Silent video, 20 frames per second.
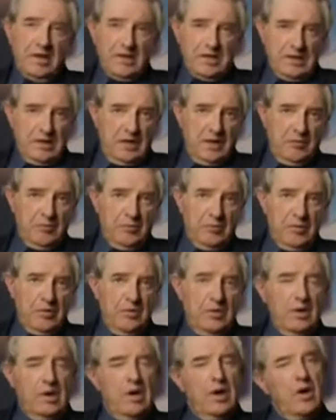
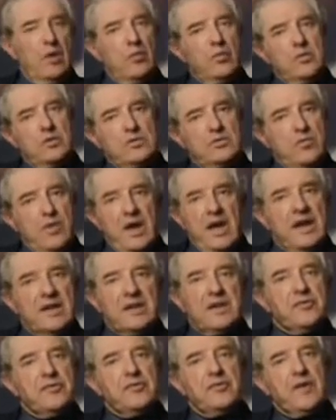example, would
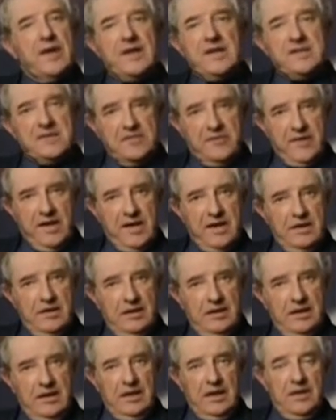wear a face
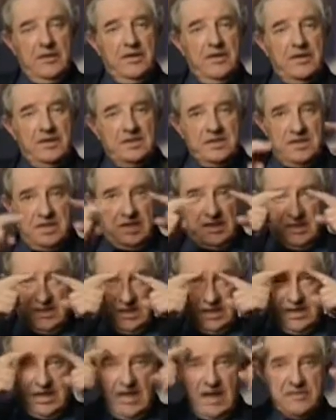veil that
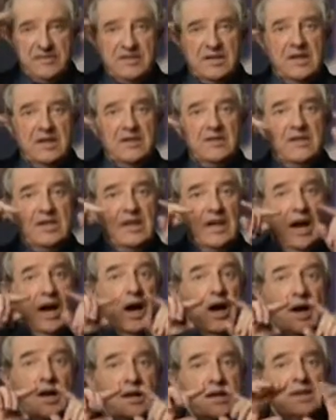just left the
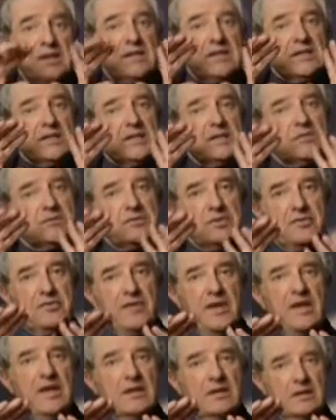eyes
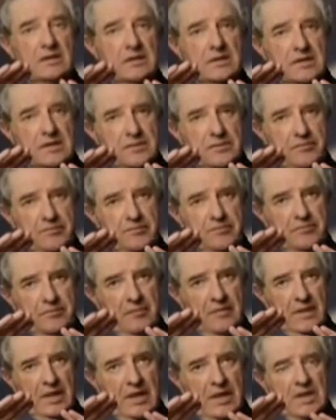revealed.
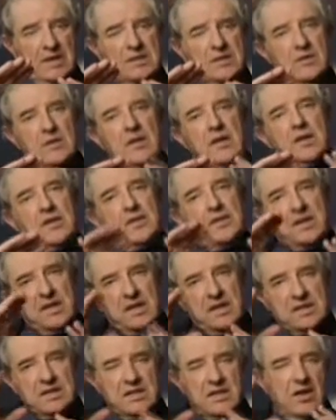So,
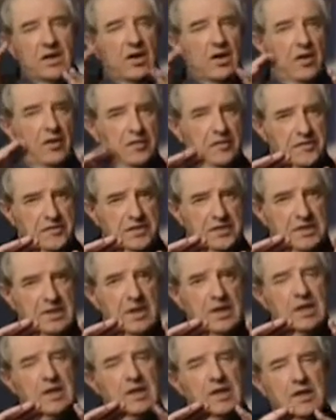these are
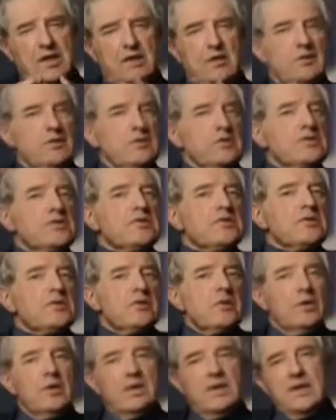often
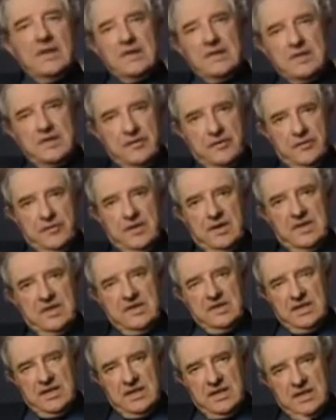cultural
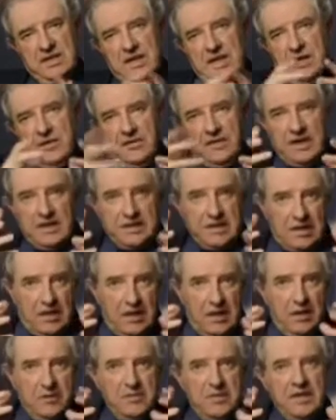differences that
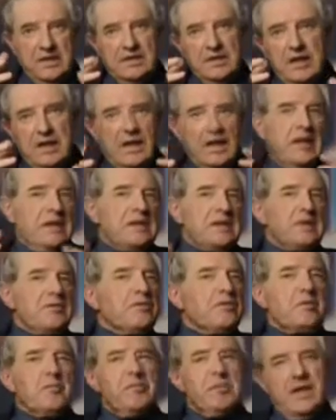come in, in
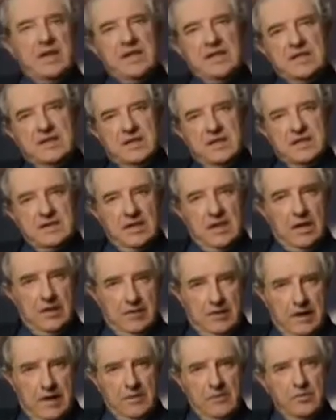different places
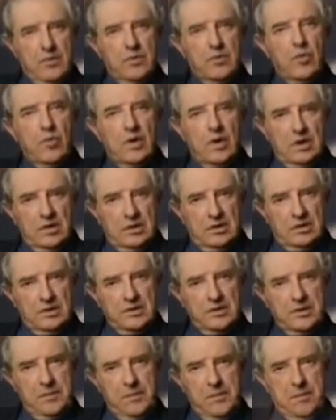around the world.